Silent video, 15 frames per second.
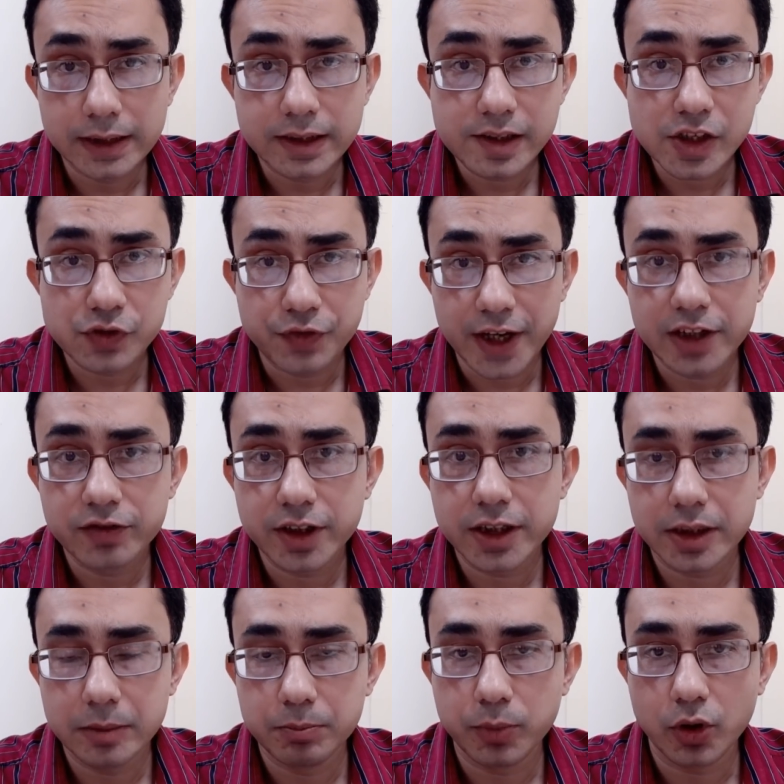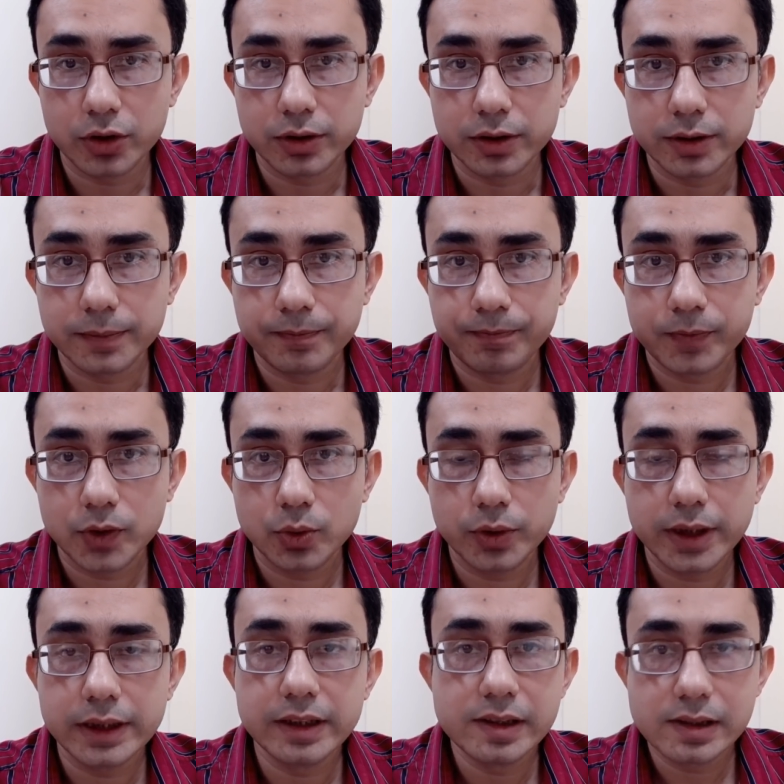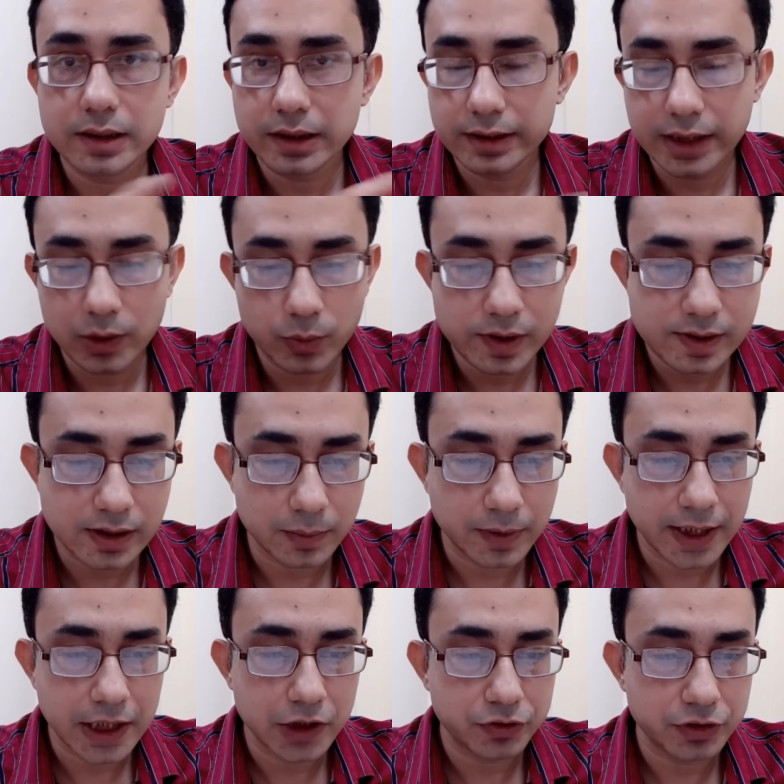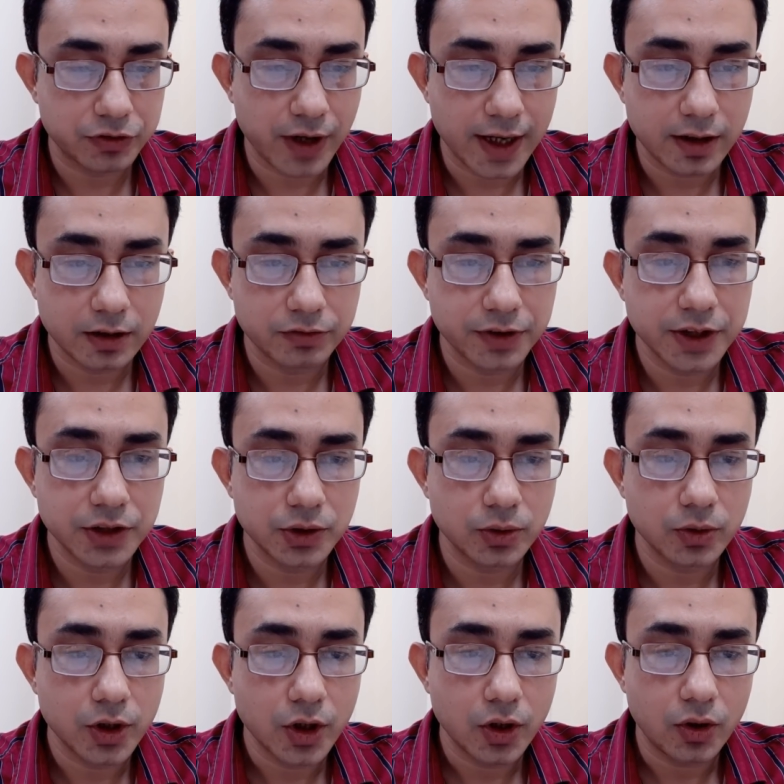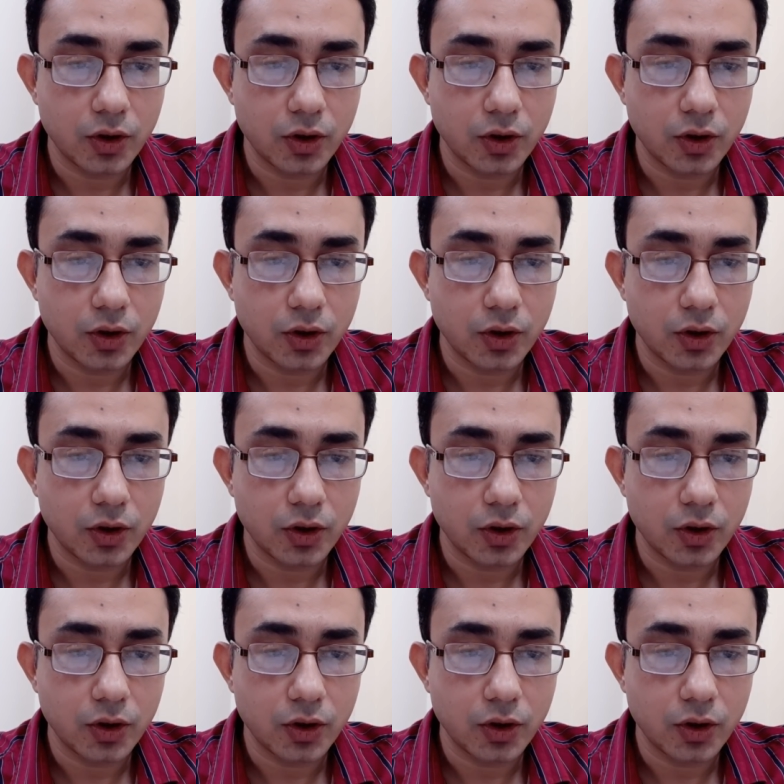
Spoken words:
This is very, very important. Okay, recently there was some kind of a viral video